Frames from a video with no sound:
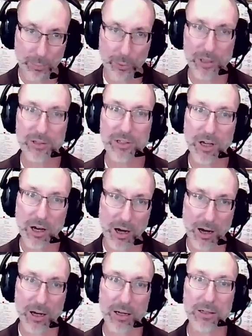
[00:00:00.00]
Boyce
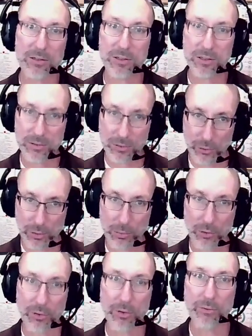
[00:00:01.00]
Codd's
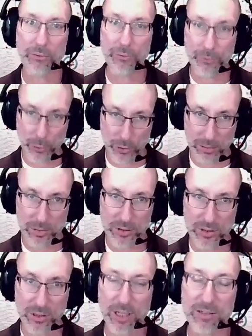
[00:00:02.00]
normal forms.